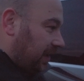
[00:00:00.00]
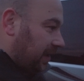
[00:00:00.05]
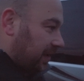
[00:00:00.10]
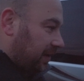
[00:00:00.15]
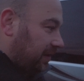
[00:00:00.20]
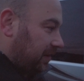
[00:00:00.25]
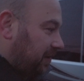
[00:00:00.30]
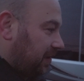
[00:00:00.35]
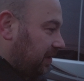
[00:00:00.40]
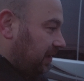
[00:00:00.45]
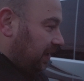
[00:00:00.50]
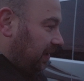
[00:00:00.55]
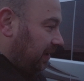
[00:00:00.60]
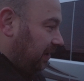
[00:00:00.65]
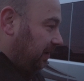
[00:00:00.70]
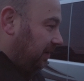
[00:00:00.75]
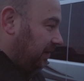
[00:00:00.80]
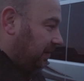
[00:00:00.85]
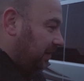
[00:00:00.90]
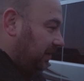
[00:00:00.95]
and
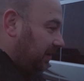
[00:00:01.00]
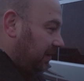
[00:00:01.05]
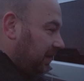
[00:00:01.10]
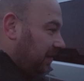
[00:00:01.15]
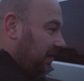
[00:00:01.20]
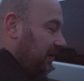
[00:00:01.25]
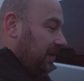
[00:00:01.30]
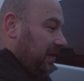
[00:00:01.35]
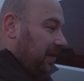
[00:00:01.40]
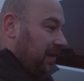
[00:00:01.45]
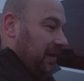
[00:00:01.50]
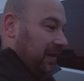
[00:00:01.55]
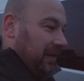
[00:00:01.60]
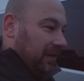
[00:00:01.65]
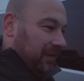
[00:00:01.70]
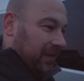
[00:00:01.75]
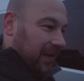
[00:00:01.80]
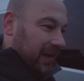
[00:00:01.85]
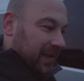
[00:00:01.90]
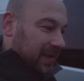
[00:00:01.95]

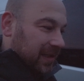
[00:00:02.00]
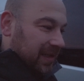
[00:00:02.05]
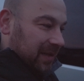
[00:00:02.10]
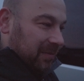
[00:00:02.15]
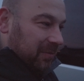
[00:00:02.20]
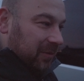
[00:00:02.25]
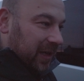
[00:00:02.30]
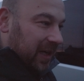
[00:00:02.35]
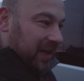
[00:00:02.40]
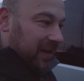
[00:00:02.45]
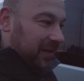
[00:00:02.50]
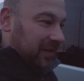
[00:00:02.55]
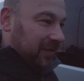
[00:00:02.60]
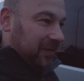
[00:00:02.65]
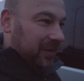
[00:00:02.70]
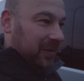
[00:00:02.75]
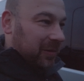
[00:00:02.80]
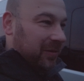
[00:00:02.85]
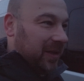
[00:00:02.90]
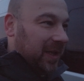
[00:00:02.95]
find somewhere
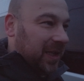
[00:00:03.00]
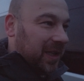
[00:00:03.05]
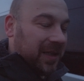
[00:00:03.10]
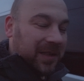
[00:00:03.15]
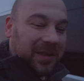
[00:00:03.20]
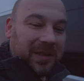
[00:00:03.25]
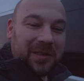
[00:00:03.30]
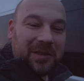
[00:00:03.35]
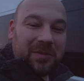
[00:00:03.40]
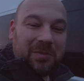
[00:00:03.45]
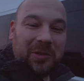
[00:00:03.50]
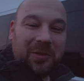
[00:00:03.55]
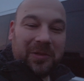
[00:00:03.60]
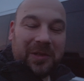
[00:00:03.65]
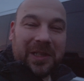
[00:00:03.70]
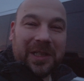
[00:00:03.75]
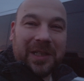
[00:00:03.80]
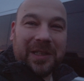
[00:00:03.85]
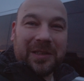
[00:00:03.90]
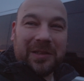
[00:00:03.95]
for this
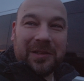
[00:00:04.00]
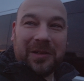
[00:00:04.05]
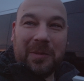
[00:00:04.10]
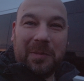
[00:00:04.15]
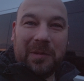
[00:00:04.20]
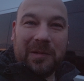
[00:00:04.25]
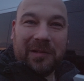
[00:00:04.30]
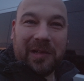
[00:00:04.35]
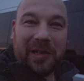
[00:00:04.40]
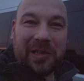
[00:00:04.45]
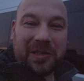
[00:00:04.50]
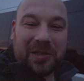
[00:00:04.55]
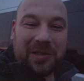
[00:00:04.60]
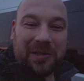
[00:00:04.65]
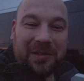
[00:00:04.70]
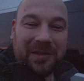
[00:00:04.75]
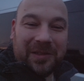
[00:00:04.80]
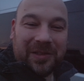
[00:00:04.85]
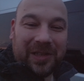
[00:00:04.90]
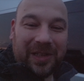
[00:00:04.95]
morning's
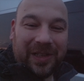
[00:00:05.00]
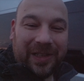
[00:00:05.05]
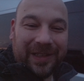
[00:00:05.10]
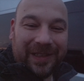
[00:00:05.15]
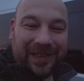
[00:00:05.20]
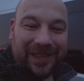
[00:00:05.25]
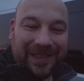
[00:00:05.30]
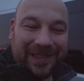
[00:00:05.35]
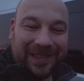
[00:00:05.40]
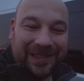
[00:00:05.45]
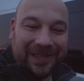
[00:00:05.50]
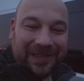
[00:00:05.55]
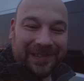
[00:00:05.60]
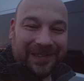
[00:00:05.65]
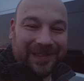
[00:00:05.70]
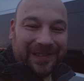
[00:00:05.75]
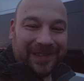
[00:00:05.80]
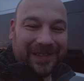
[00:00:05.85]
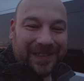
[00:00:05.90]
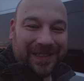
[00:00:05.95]
operations.
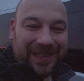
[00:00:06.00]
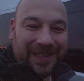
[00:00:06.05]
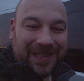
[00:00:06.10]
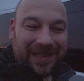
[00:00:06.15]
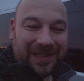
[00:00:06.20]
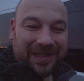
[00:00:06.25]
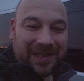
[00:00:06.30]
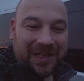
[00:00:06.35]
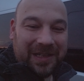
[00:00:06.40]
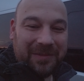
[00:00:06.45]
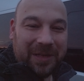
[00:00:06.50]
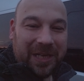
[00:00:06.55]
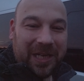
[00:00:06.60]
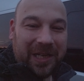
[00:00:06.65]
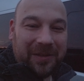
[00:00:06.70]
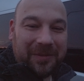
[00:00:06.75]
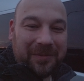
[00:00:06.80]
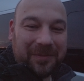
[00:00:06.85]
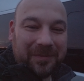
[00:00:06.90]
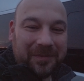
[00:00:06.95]
See you in a
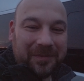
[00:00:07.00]
minute.